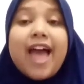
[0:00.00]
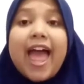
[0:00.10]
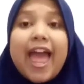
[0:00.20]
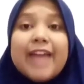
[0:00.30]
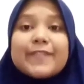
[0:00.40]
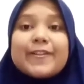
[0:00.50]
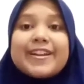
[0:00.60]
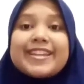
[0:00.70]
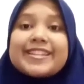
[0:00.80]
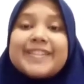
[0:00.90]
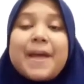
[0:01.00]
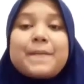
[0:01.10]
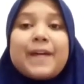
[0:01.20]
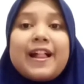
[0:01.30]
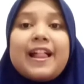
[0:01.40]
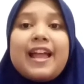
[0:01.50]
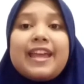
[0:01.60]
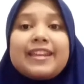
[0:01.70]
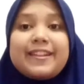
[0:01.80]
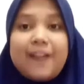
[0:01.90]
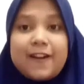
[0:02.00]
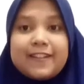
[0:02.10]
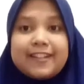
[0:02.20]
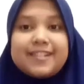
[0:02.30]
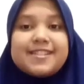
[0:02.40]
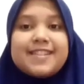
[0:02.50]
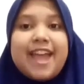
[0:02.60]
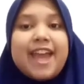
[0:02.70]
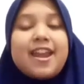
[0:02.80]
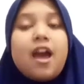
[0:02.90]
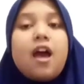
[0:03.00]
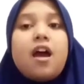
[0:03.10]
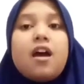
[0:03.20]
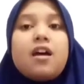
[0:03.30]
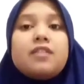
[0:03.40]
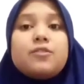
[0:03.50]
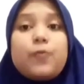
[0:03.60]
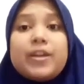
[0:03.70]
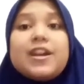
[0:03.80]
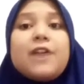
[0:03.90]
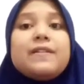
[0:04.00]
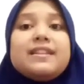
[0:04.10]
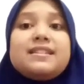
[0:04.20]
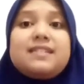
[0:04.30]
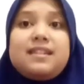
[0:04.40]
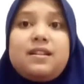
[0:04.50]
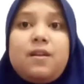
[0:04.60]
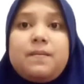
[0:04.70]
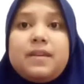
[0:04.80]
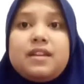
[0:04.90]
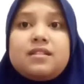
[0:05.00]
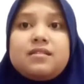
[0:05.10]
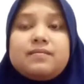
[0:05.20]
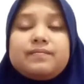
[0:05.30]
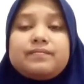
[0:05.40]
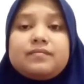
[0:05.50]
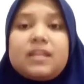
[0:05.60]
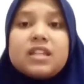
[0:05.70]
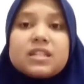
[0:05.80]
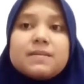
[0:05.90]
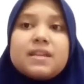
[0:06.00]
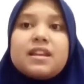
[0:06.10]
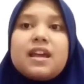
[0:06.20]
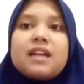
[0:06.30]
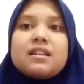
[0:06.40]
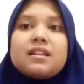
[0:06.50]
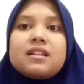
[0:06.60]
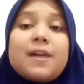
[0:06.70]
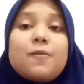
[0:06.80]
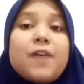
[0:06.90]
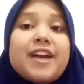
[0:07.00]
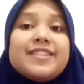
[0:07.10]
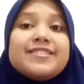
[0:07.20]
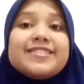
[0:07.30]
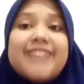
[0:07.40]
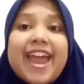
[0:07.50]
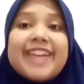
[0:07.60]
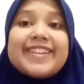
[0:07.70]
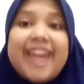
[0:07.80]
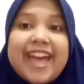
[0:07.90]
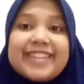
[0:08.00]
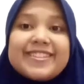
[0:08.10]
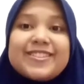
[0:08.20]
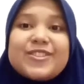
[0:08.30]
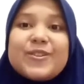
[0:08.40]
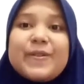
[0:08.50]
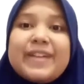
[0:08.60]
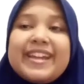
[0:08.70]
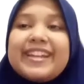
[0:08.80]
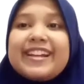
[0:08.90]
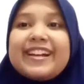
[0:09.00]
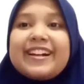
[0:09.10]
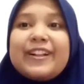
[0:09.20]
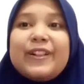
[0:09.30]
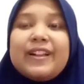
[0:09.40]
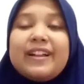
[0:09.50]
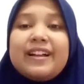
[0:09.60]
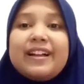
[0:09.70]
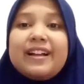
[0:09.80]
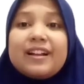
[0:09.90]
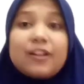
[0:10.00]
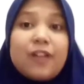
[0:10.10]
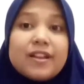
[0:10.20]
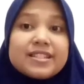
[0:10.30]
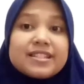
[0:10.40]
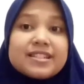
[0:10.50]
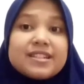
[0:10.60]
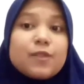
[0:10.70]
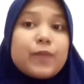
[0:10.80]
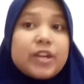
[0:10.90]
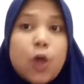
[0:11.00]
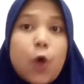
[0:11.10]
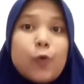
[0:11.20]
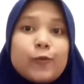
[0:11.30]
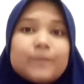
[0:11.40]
And for example, in the article said, the window is still open. It means that someone say that during close the window.